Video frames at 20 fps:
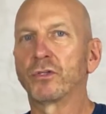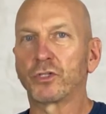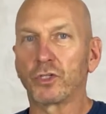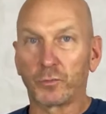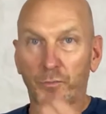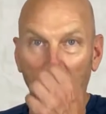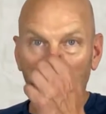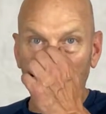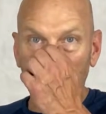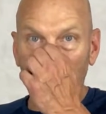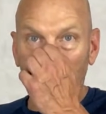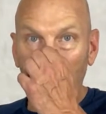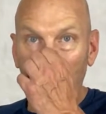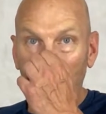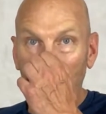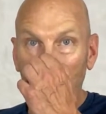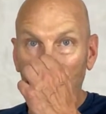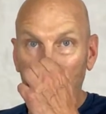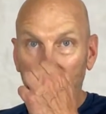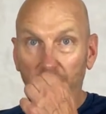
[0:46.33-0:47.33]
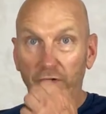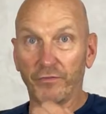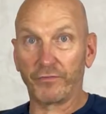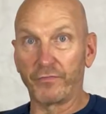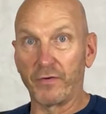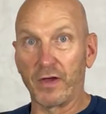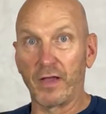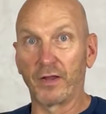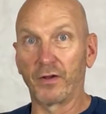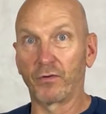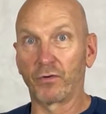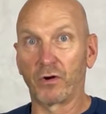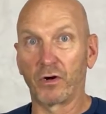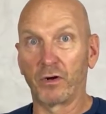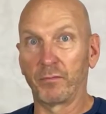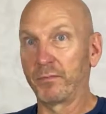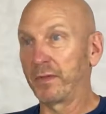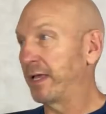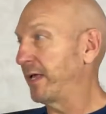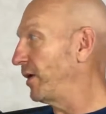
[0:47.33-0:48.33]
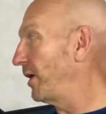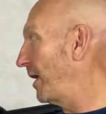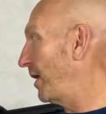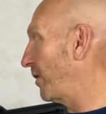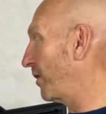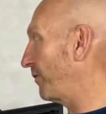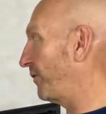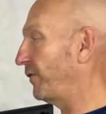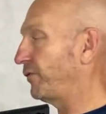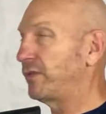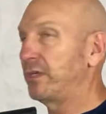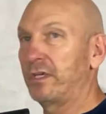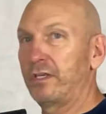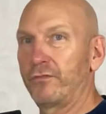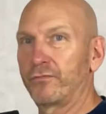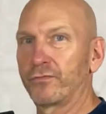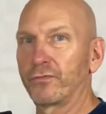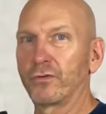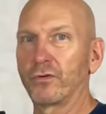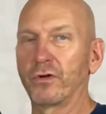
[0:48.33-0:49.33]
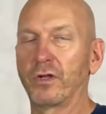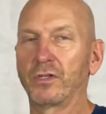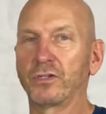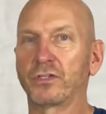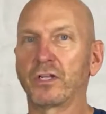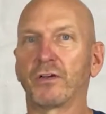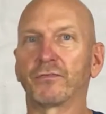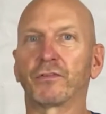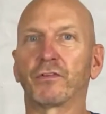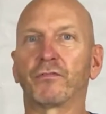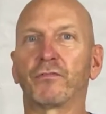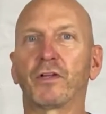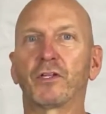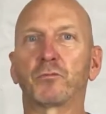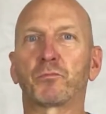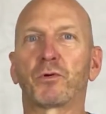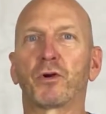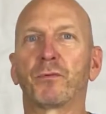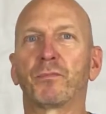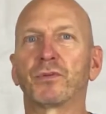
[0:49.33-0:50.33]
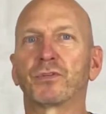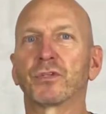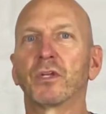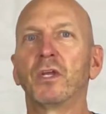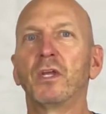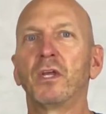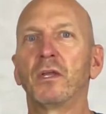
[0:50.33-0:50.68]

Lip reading: especially if you're using a firearm and an AR15 for a self-defense purpose,